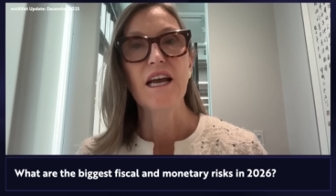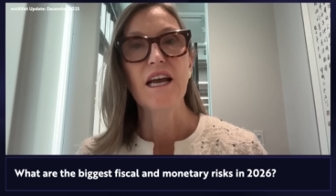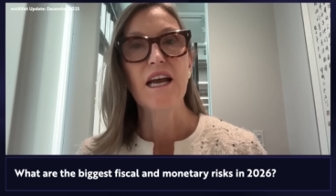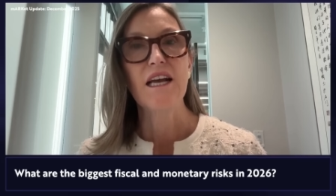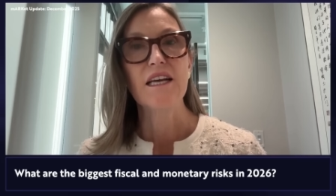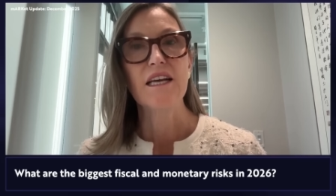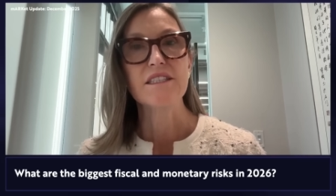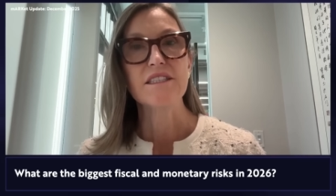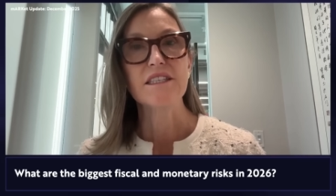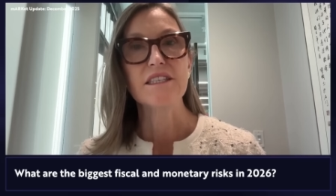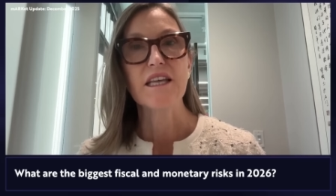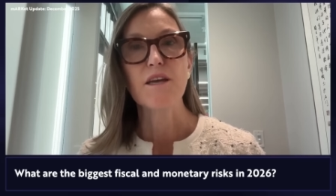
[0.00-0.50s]

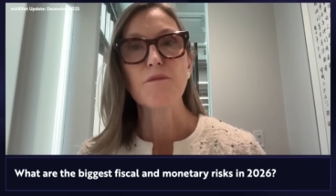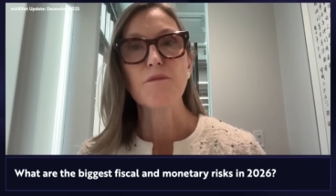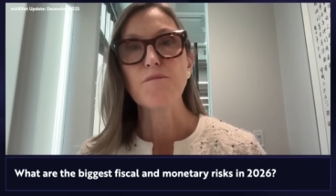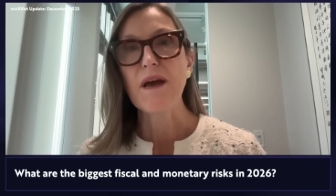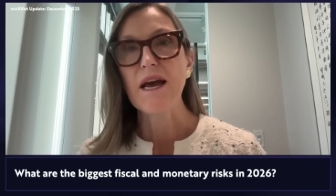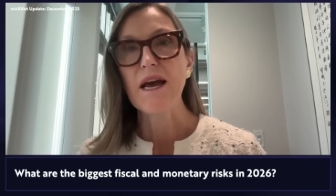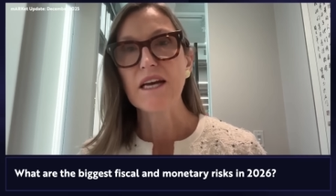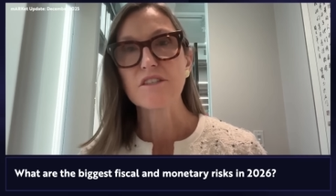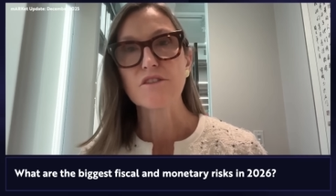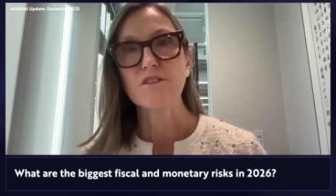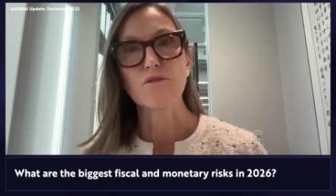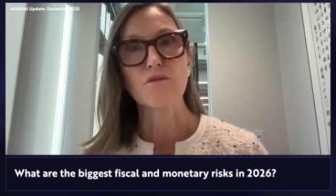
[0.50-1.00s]
as they
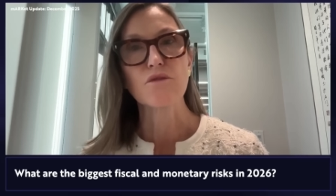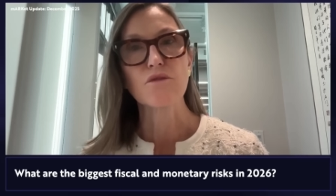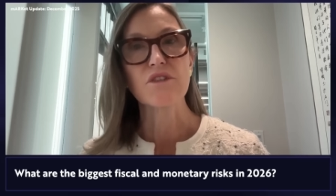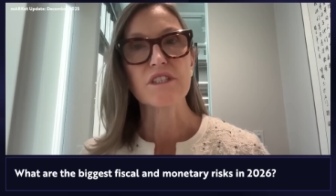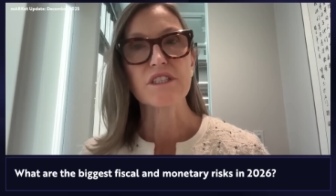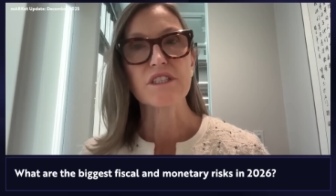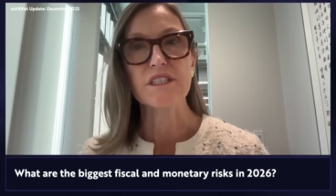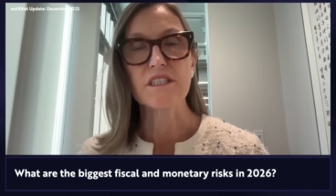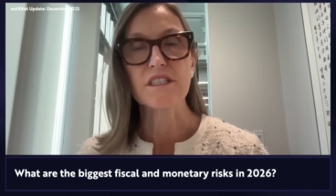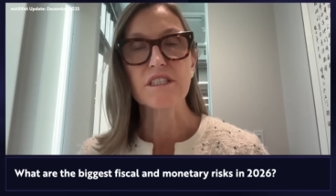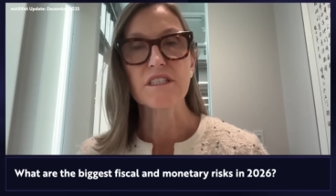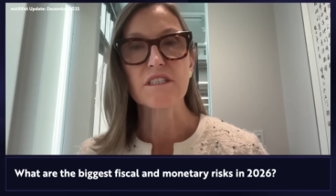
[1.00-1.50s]
pass through
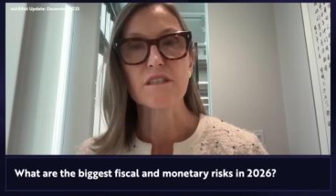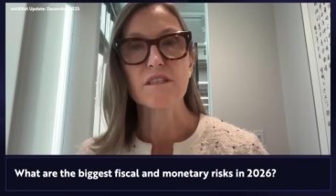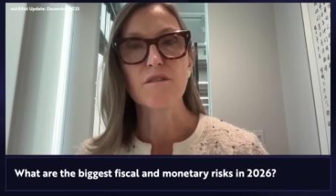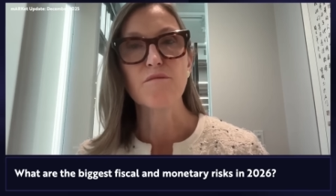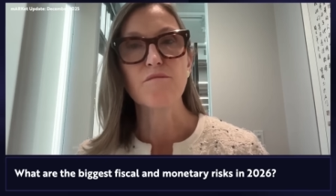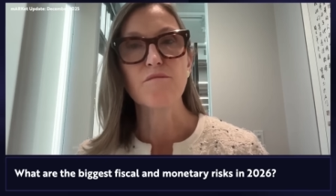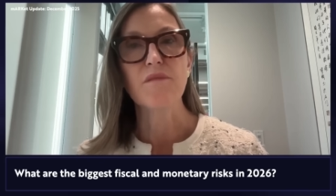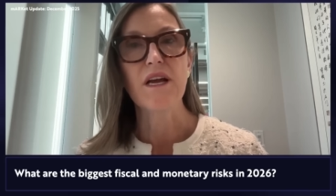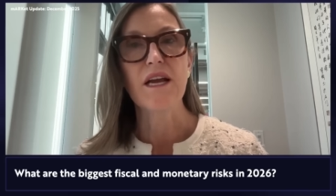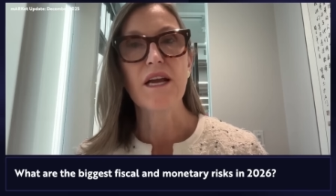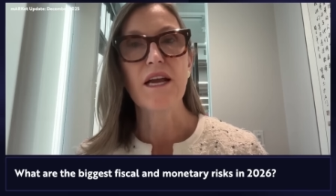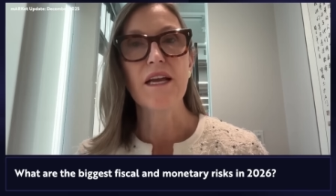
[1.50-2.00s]
the
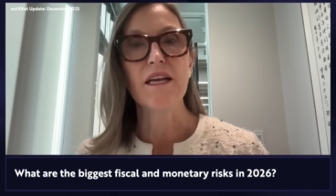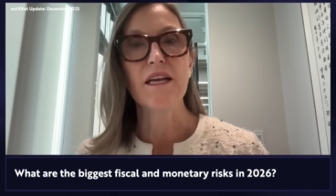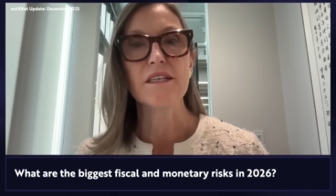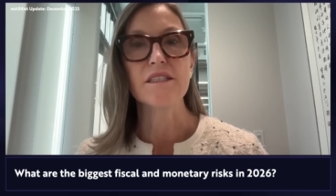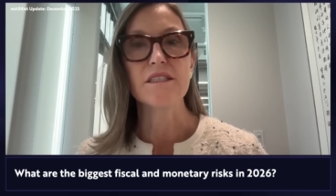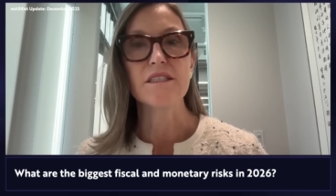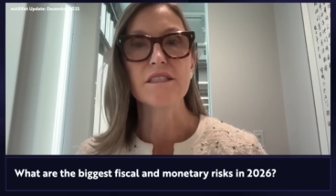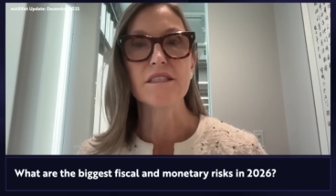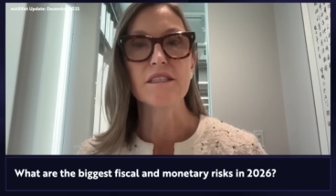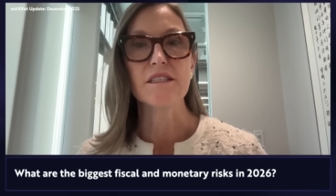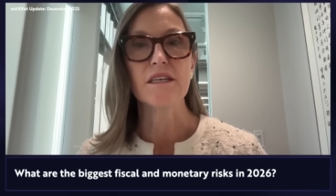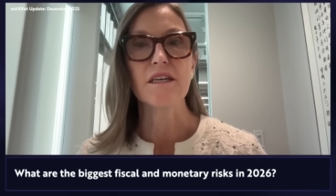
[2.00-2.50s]
system
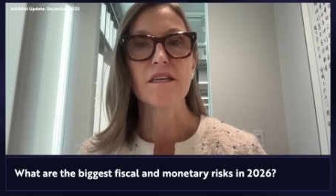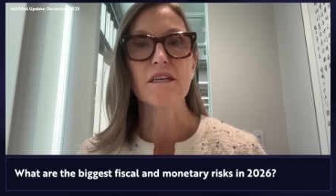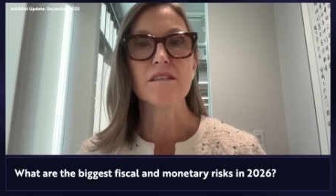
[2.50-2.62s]
and